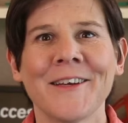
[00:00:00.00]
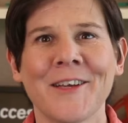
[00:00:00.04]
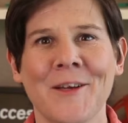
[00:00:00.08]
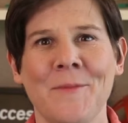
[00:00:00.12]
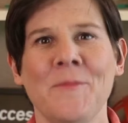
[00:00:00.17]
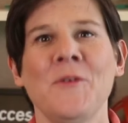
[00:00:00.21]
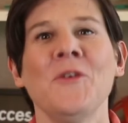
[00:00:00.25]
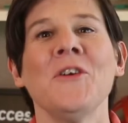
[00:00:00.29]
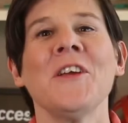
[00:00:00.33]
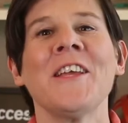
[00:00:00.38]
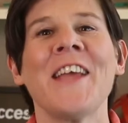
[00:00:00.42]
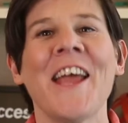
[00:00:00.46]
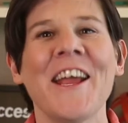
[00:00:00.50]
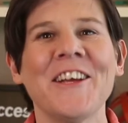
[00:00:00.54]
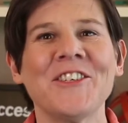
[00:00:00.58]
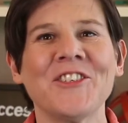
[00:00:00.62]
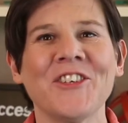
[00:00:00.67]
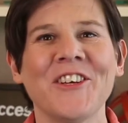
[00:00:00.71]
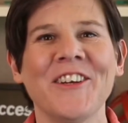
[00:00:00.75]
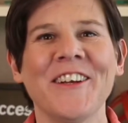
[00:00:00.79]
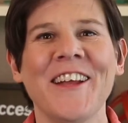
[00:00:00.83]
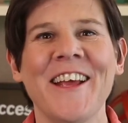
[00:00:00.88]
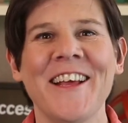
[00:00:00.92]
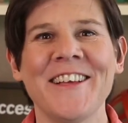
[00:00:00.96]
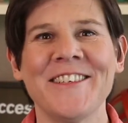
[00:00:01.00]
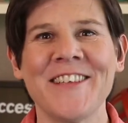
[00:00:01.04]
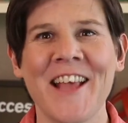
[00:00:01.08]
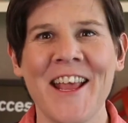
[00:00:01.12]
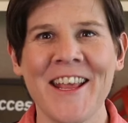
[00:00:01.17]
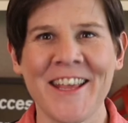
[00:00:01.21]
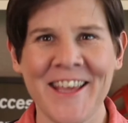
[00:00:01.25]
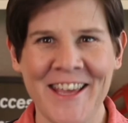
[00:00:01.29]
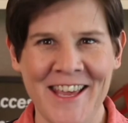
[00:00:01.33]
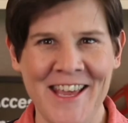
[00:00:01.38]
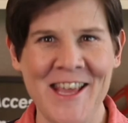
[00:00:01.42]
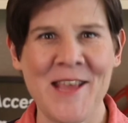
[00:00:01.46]
Communication is
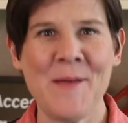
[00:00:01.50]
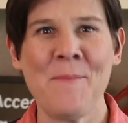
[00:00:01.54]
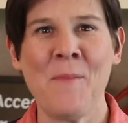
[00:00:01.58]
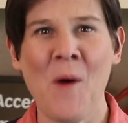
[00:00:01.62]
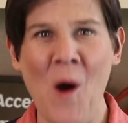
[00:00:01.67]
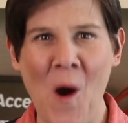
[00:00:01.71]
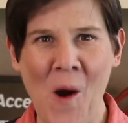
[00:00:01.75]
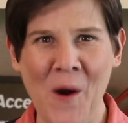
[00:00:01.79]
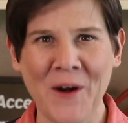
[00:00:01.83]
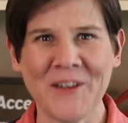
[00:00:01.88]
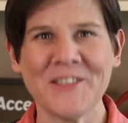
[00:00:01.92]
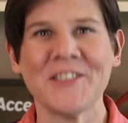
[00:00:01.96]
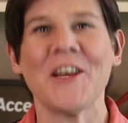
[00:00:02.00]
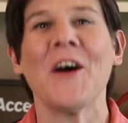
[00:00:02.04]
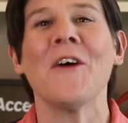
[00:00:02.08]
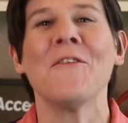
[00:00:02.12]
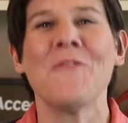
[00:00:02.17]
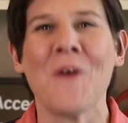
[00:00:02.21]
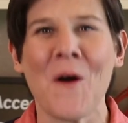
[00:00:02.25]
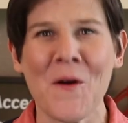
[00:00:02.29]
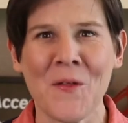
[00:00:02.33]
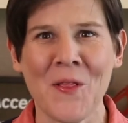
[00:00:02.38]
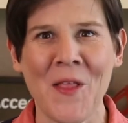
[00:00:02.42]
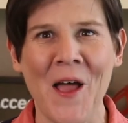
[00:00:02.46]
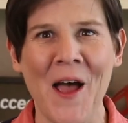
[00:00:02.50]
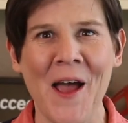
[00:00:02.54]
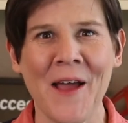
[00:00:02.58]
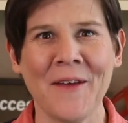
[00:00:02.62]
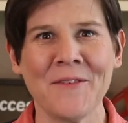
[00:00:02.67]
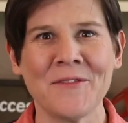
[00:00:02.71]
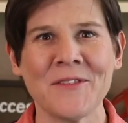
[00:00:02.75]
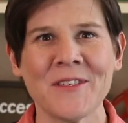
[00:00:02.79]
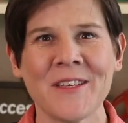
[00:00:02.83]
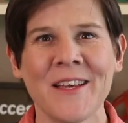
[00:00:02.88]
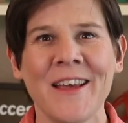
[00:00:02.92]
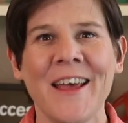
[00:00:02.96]
a key part of our
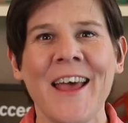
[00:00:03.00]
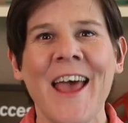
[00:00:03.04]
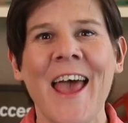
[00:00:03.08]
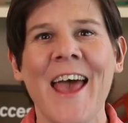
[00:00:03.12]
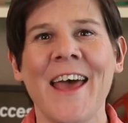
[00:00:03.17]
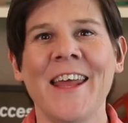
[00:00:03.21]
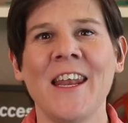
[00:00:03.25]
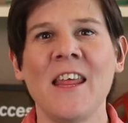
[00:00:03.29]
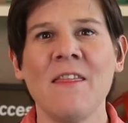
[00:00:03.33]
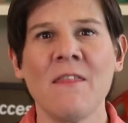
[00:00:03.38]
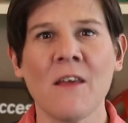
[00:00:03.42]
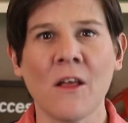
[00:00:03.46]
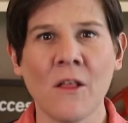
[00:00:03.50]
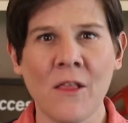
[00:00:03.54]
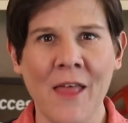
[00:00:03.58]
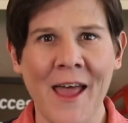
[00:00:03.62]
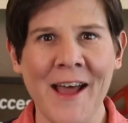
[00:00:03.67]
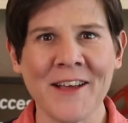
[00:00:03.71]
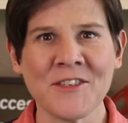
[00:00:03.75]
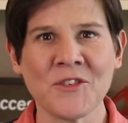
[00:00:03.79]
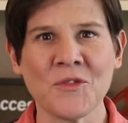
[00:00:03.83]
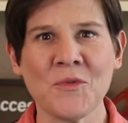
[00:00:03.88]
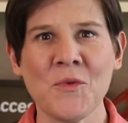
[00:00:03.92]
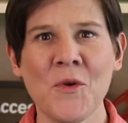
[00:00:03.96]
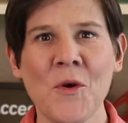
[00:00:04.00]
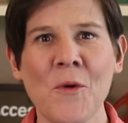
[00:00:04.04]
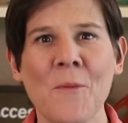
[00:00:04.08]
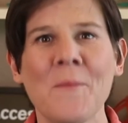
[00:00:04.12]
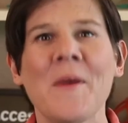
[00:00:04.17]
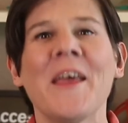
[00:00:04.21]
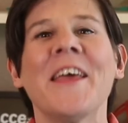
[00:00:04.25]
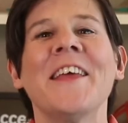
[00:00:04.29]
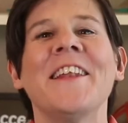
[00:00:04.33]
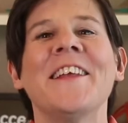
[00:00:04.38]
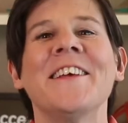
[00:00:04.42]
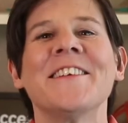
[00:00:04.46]
lives, and in the classroom,
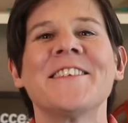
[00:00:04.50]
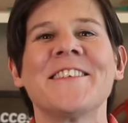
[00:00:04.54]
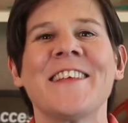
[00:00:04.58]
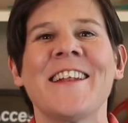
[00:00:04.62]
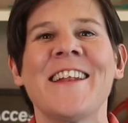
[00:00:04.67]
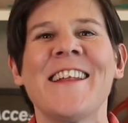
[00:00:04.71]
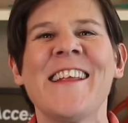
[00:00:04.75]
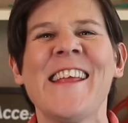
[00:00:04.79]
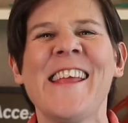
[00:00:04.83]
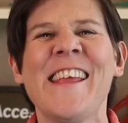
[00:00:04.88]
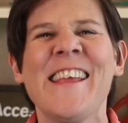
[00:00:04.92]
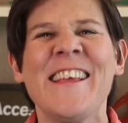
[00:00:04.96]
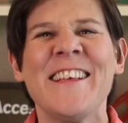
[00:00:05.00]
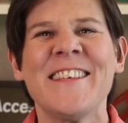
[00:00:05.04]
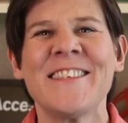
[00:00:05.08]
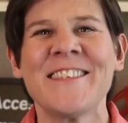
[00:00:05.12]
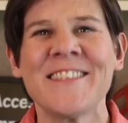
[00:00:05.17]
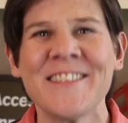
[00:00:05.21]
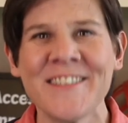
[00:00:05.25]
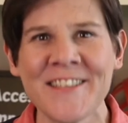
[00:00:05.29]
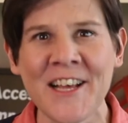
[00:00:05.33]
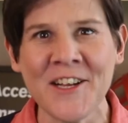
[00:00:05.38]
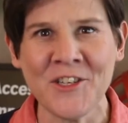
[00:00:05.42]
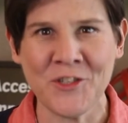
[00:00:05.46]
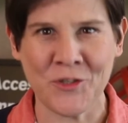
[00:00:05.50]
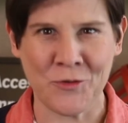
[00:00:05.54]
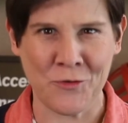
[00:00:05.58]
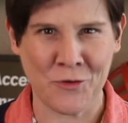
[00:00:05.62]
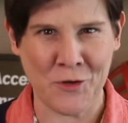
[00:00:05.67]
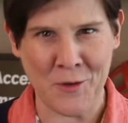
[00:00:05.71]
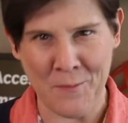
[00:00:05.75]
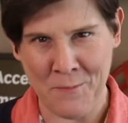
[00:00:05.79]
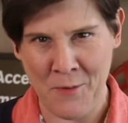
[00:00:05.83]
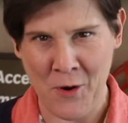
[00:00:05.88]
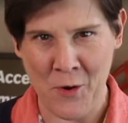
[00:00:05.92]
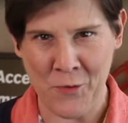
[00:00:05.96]
it is an essential
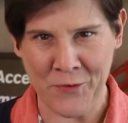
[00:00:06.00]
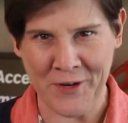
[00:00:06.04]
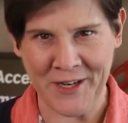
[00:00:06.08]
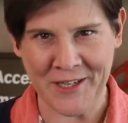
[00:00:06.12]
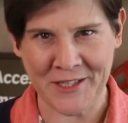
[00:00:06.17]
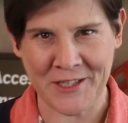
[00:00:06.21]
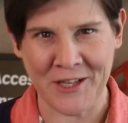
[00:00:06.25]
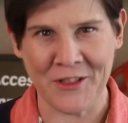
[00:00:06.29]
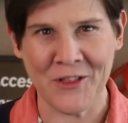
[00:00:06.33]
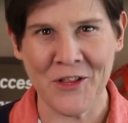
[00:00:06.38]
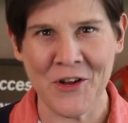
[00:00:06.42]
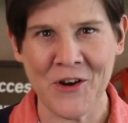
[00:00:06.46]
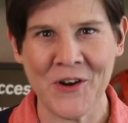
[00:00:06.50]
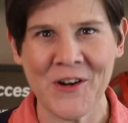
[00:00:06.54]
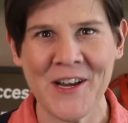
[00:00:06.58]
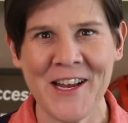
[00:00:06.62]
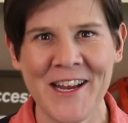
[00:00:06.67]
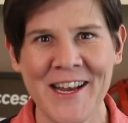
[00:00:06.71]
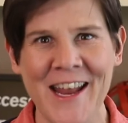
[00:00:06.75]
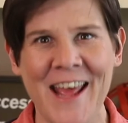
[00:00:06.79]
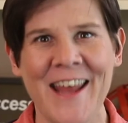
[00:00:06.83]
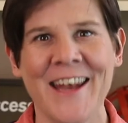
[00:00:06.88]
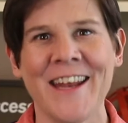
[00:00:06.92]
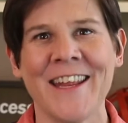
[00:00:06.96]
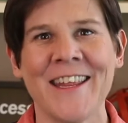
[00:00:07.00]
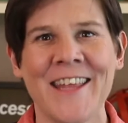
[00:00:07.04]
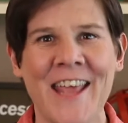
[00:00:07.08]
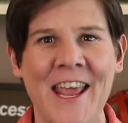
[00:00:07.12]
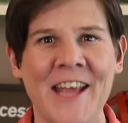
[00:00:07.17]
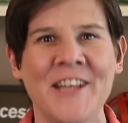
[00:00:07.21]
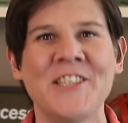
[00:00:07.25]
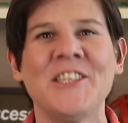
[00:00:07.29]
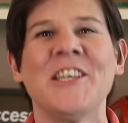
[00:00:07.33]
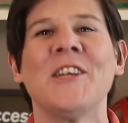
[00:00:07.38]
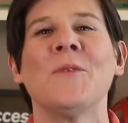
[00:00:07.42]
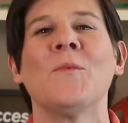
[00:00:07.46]
component to learning and
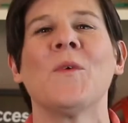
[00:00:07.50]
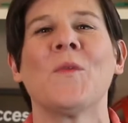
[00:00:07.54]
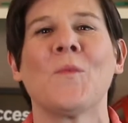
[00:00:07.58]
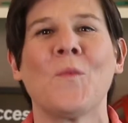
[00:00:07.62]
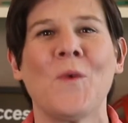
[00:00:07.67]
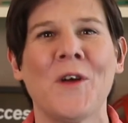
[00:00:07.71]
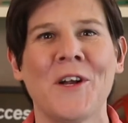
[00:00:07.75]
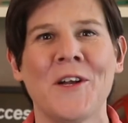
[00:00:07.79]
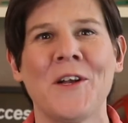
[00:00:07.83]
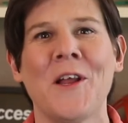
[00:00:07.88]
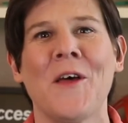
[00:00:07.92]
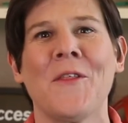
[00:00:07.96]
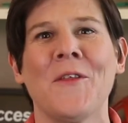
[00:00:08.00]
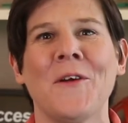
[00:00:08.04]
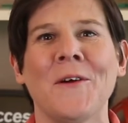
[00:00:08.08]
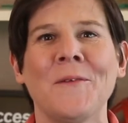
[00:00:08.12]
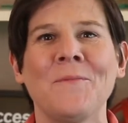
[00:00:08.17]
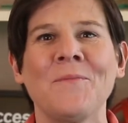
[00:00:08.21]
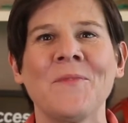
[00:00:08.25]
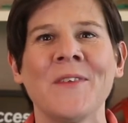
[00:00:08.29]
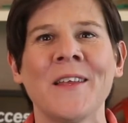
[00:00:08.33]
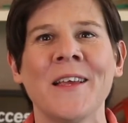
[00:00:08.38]
engaging with one another.